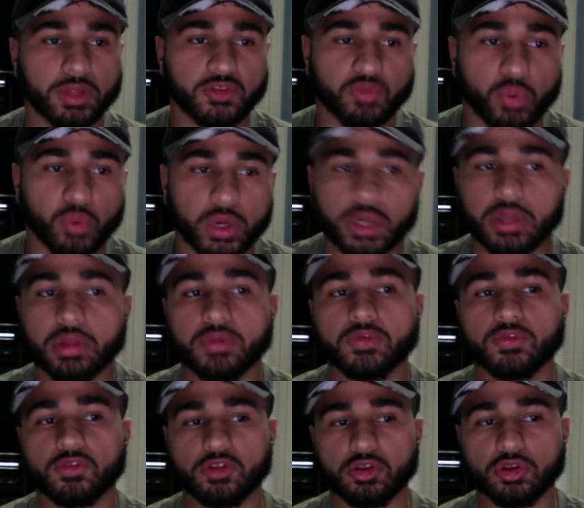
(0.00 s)
It's what it
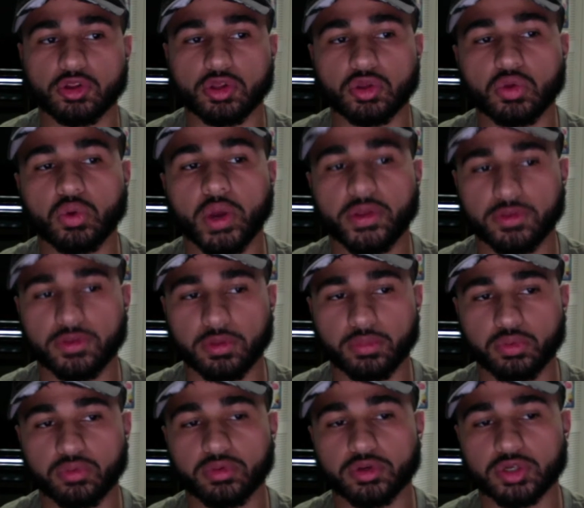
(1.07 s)
is. You have to
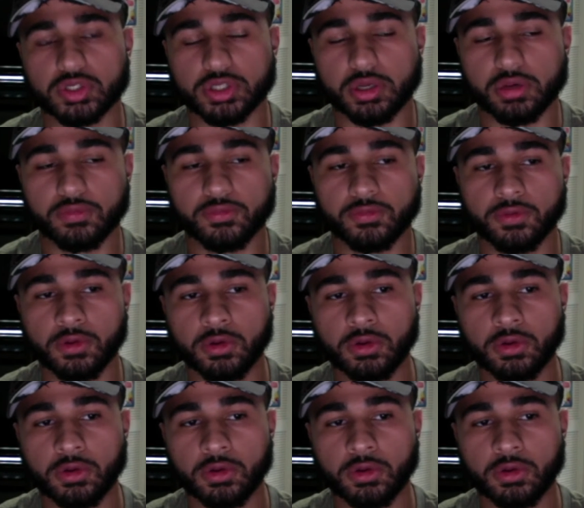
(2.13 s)
improve on yourself.